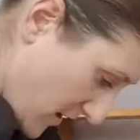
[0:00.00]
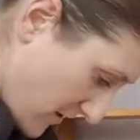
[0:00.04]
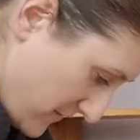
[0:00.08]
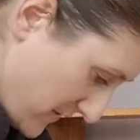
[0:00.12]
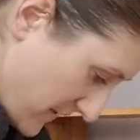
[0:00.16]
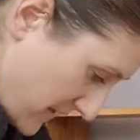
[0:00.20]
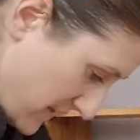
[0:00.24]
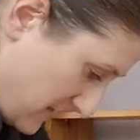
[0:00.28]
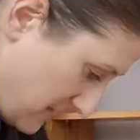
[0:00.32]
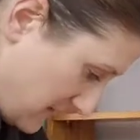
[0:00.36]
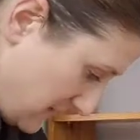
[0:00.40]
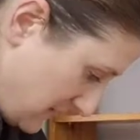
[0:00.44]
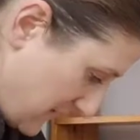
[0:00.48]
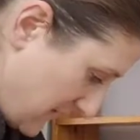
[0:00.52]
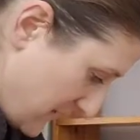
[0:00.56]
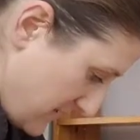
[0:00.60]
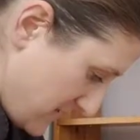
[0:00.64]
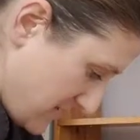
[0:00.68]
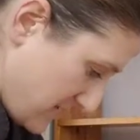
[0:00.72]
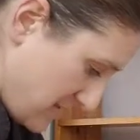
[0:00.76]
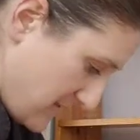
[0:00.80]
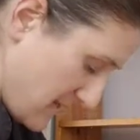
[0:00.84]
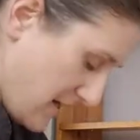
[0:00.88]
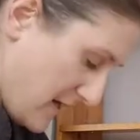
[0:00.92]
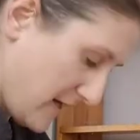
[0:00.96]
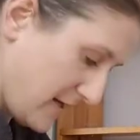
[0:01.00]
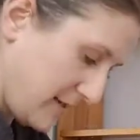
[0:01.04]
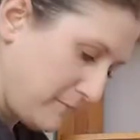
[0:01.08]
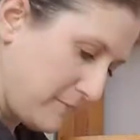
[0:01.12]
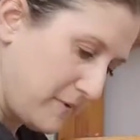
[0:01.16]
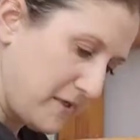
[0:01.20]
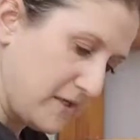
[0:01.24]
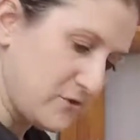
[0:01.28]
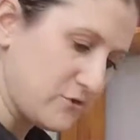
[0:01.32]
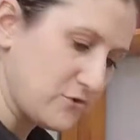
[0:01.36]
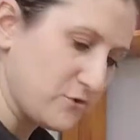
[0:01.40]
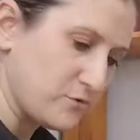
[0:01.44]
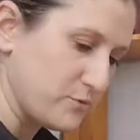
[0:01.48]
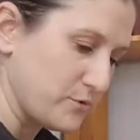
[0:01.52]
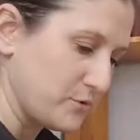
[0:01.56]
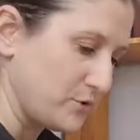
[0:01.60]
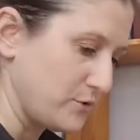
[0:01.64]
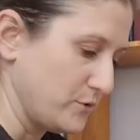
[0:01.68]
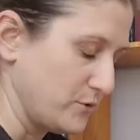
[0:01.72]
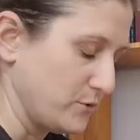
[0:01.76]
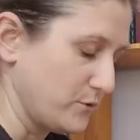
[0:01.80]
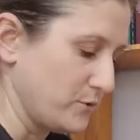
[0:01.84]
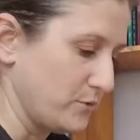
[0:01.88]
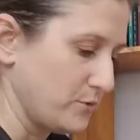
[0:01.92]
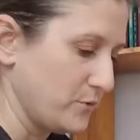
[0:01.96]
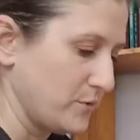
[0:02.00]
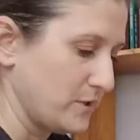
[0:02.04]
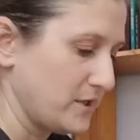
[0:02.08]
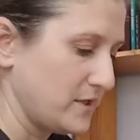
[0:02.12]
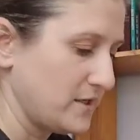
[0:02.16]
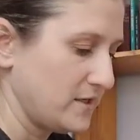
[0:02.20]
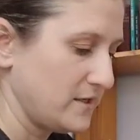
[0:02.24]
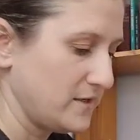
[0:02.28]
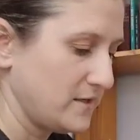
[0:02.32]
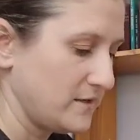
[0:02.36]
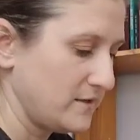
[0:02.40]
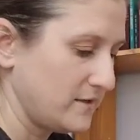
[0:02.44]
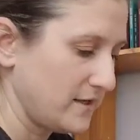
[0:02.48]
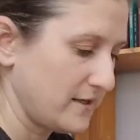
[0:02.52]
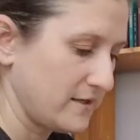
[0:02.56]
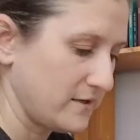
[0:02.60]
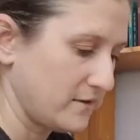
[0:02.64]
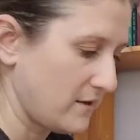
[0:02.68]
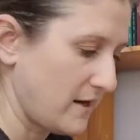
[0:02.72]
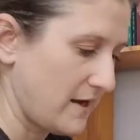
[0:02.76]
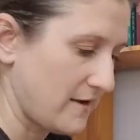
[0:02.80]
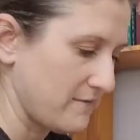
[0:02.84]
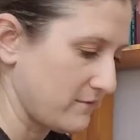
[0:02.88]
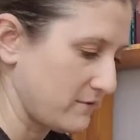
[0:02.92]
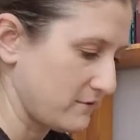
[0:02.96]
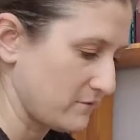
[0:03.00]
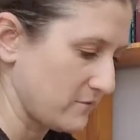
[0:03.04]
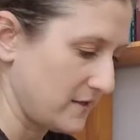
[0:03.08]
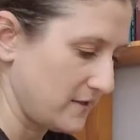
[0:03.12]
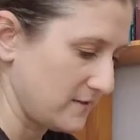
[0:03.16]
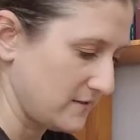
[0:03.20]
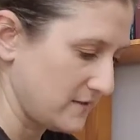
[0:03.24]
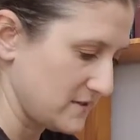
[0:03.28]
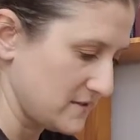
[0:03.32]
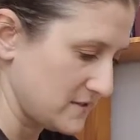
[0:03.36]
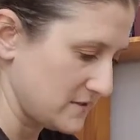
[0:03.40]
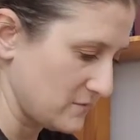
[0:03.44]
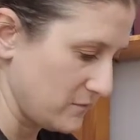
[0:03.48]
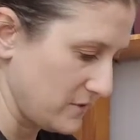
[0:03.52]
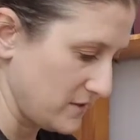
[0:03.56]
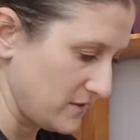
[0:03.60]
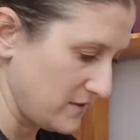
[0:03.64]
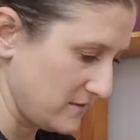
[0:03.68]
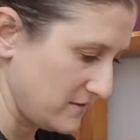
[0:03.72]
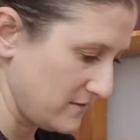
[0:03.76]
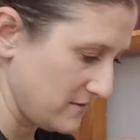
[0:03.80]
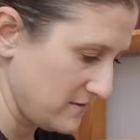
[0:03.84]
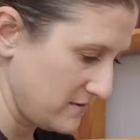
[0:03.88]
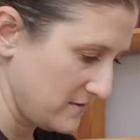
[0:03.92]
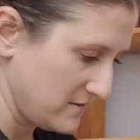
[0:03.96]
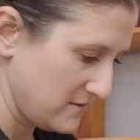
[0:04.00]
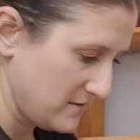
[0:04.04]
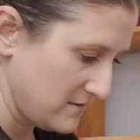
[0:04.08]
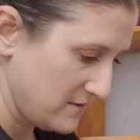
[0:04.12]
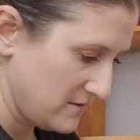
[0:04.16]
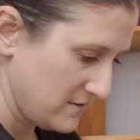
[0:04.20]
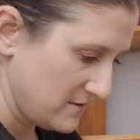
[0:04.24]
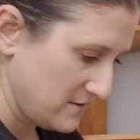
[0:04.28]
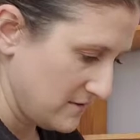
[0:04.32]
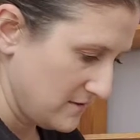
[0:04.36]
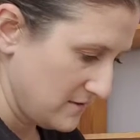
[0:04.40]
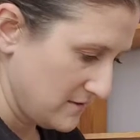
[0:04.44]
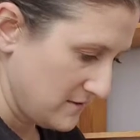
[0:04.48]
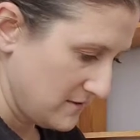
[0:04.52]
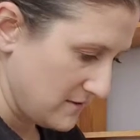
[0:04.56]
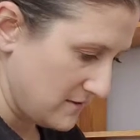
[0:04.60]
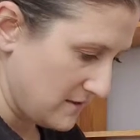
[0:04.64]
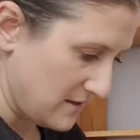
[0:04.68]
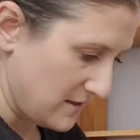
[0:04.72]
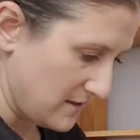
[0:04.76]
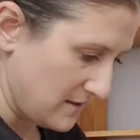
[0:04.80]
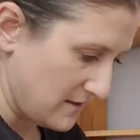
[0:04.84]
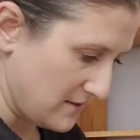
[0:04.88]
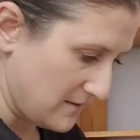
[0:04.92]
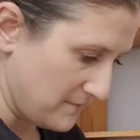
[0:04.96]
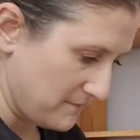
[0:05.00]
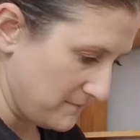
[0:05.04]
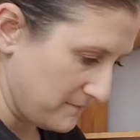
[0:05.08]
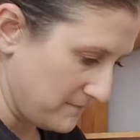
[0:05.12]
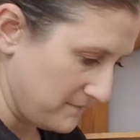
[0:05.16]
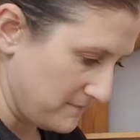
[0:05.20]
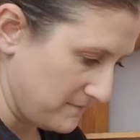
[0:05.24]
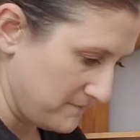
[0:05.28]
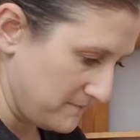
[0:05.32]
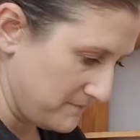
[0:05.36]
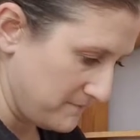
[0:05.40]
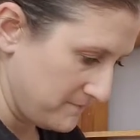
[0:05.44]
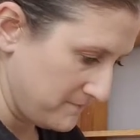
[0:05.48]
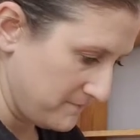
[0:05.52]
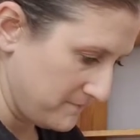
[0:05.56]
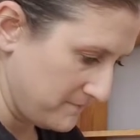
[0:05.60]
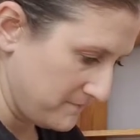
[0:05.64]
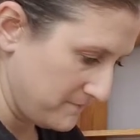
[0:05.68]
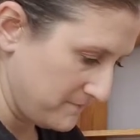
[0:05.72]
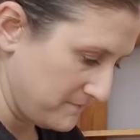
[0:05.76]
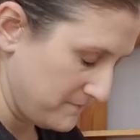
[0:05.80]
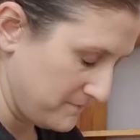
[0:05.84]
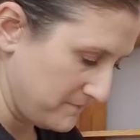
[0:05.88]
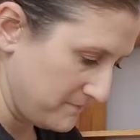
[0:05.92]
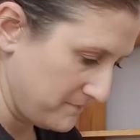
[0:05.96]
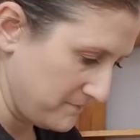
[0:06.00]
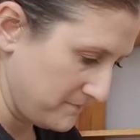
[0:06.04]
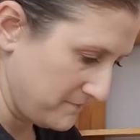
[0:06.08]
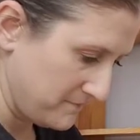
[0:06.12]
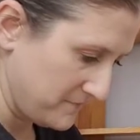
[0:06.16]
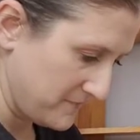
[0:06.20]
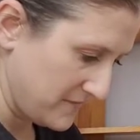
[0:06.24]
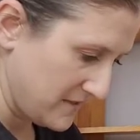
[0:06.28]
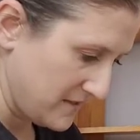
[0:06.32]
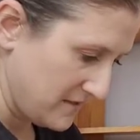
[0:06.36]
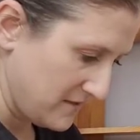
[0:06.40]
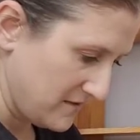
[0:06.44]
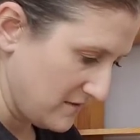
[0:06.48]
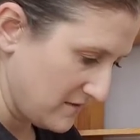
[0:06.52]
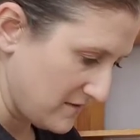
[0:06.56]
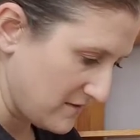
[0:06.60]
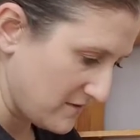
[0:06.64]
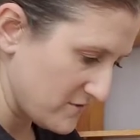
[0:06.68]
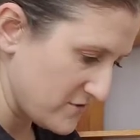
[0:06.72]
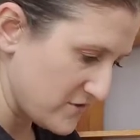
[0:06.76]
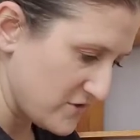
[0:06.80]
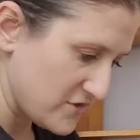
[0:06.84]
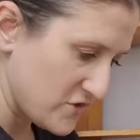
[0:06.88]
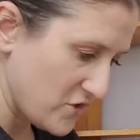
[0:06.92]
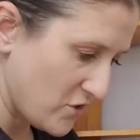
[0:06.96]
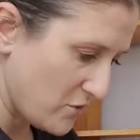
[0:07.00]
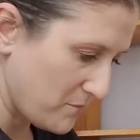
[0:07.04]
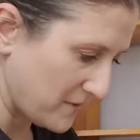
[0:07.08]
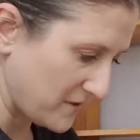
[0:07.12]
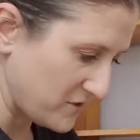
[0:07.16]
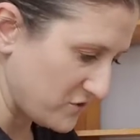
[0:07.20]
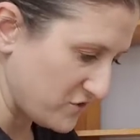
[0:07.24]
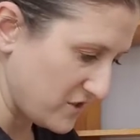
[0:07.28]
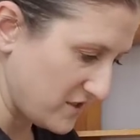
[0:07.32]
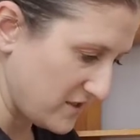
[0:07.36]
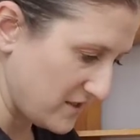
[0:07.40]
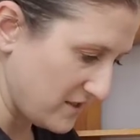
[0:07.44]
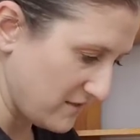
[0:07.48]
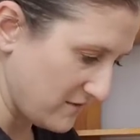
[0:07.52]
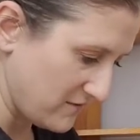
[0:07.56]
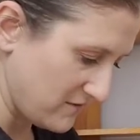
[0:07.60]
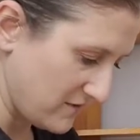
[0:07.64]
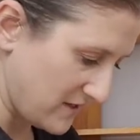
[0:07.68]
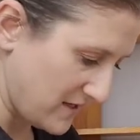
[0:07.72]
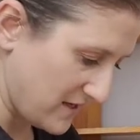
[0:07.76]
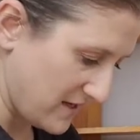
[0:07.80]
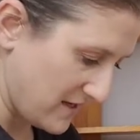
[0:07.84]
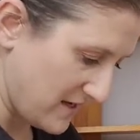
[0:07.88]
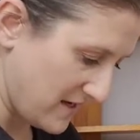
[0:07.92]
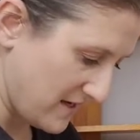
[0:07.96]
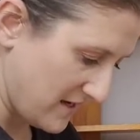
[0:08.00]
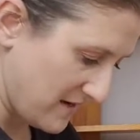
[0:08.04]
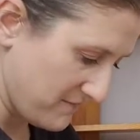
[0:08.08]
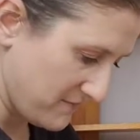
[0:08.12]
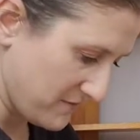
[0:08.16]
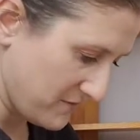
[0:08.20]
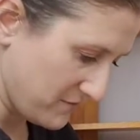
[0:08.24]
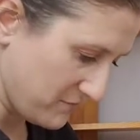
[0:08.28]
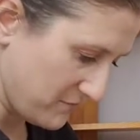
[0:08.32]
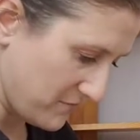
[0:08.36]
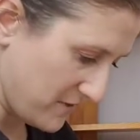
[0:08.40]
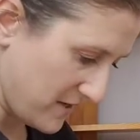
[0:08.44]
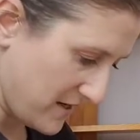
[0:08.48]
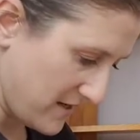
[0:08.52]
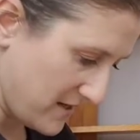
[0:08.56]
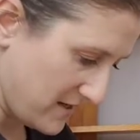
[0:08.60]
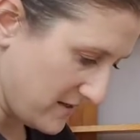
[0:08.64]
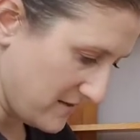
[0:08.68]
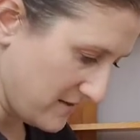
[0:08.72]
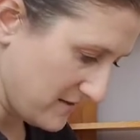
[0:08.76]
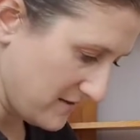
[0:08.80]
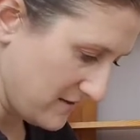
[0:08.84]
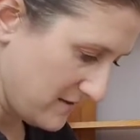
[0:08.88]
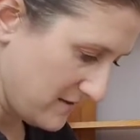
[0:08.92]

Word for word: All right, Let God Be True. I don't, I haven't read this one. Um, there's so much in here that I haven't read.